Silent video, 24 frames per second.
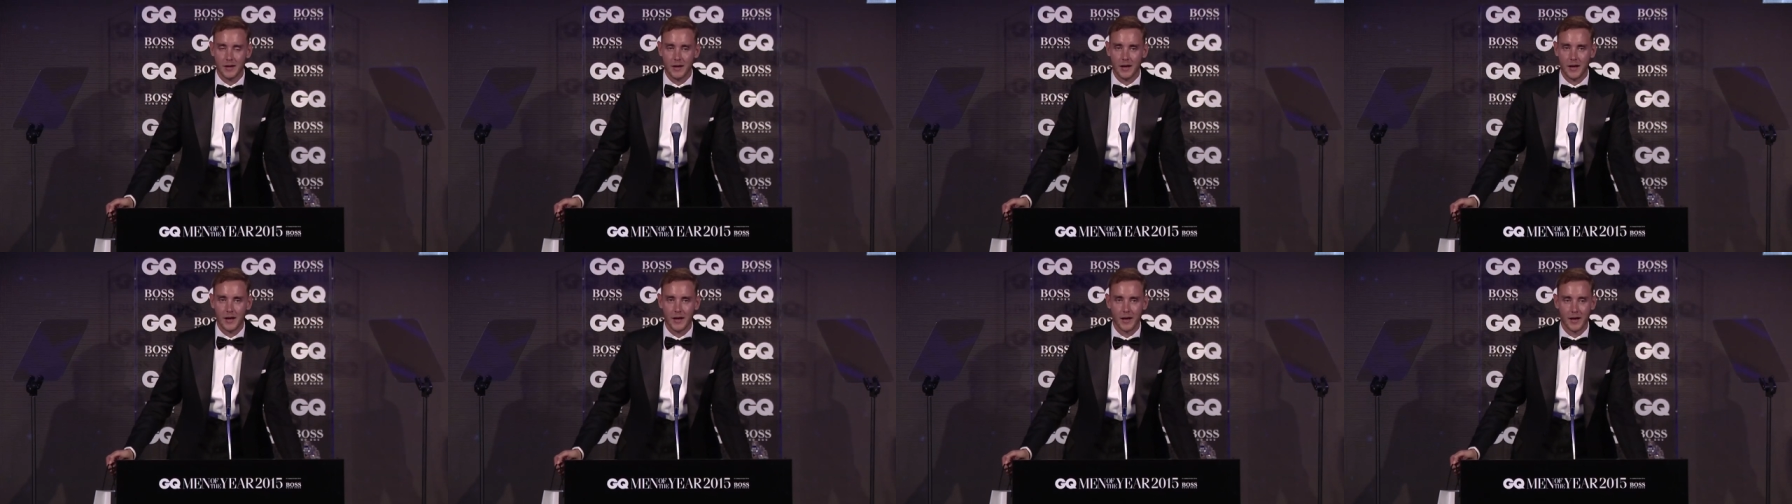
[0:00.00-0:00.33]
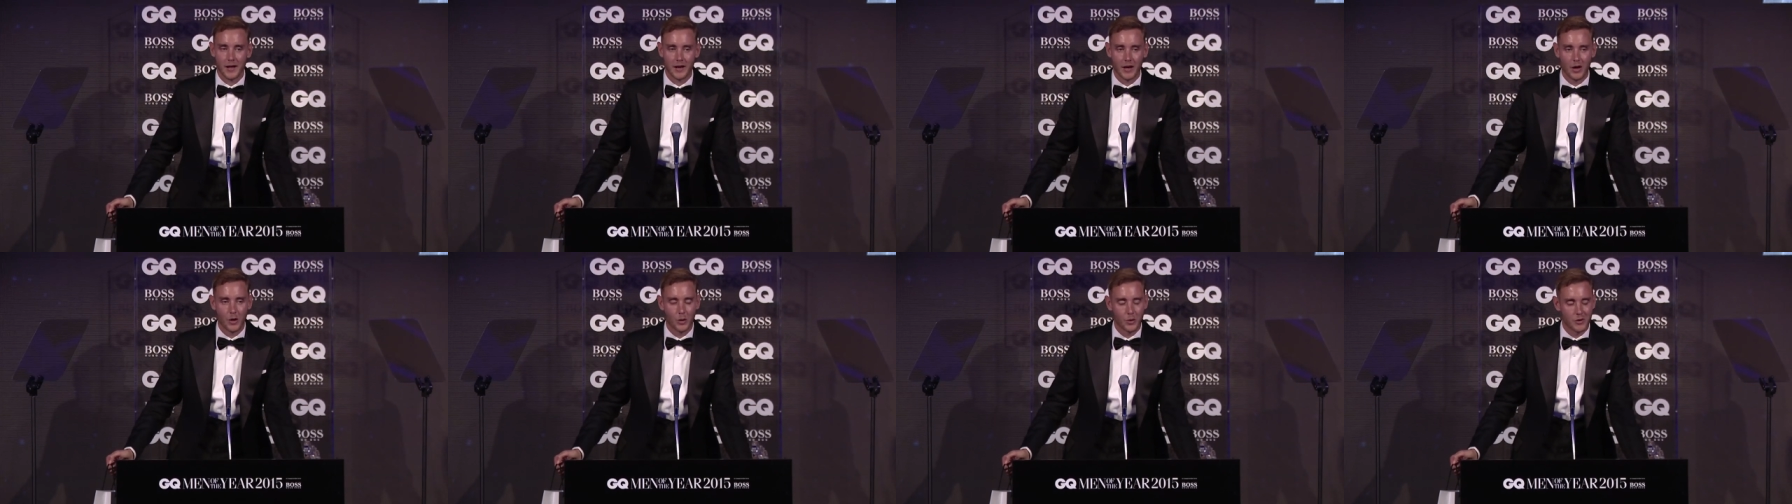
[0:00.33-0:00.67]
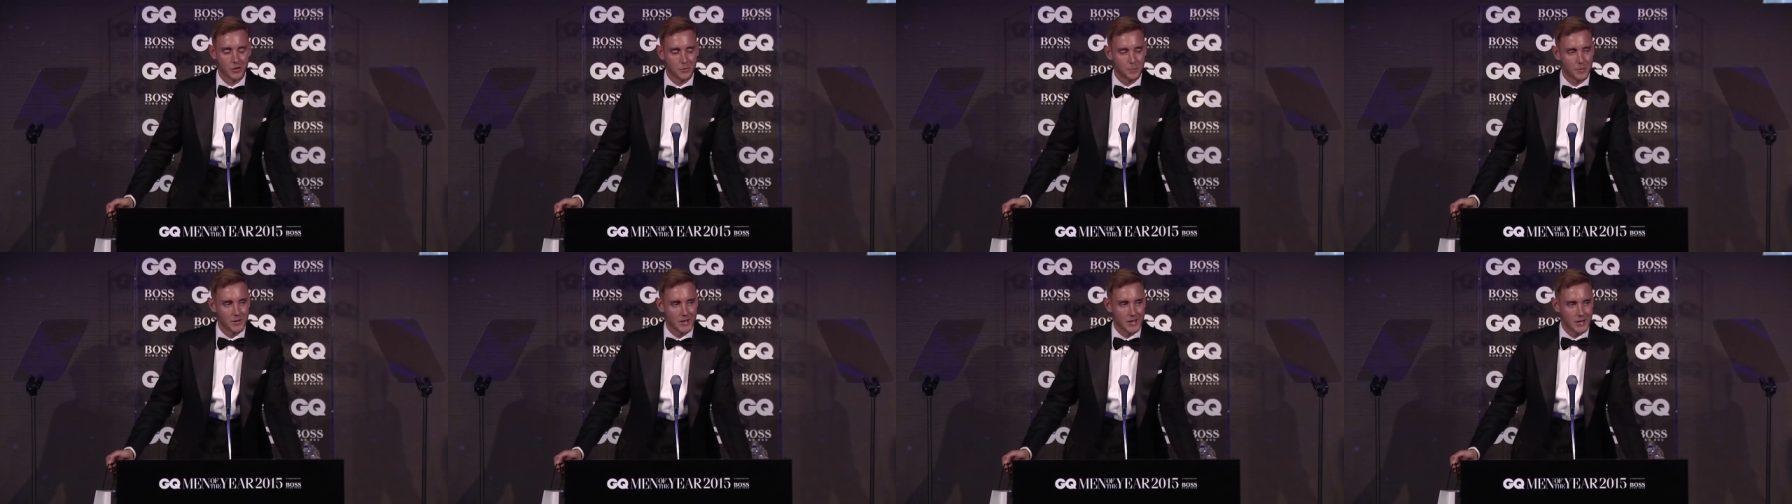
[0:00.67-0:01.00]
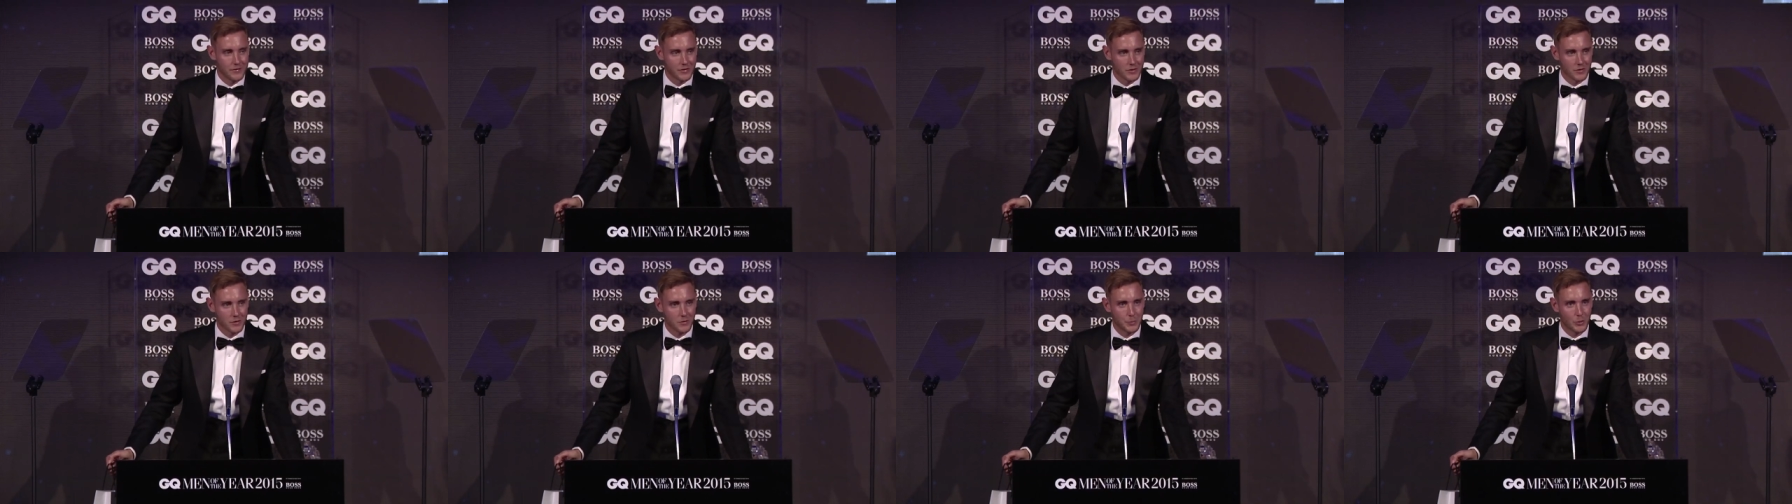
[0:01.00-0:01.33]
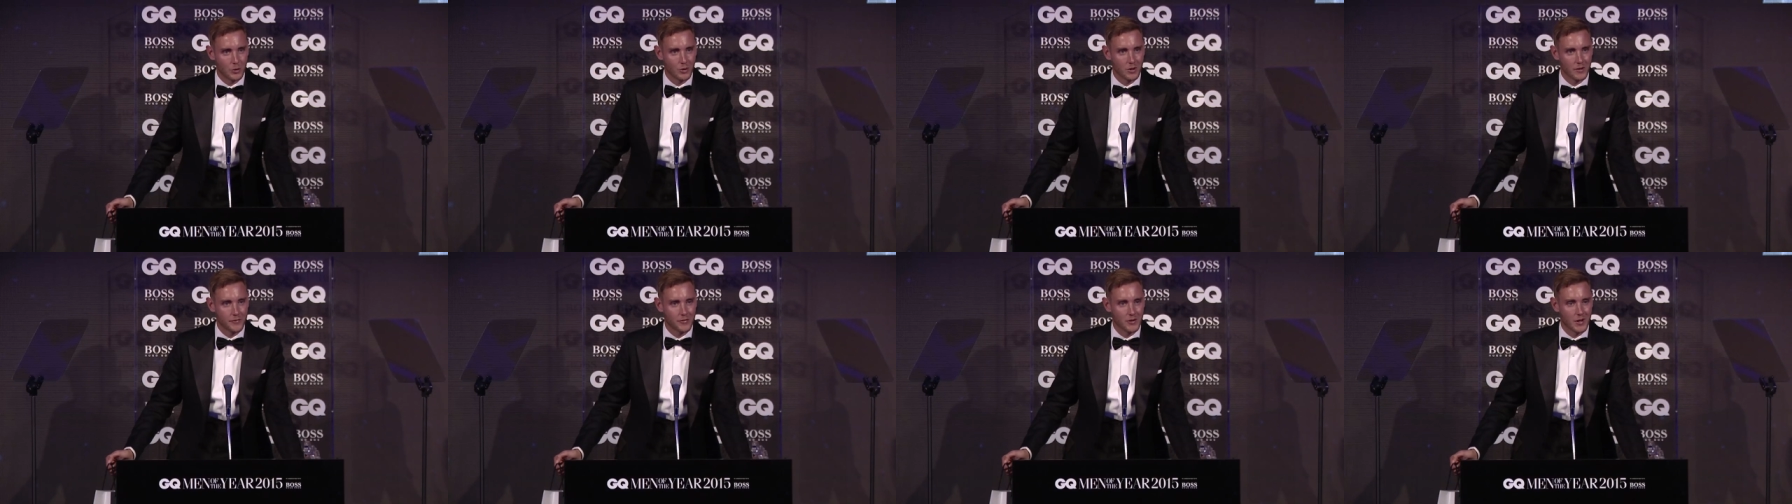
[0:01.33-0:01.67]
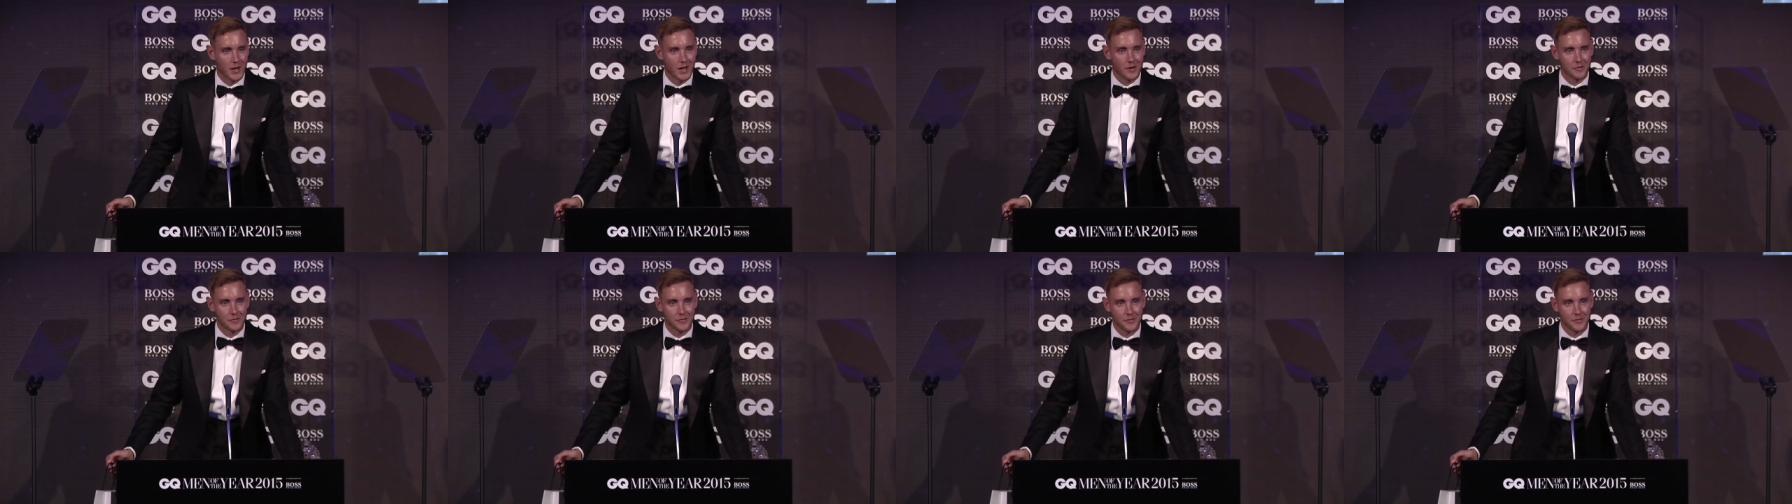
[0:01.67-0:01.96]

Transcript: Uh, and I always believe in sport, if you have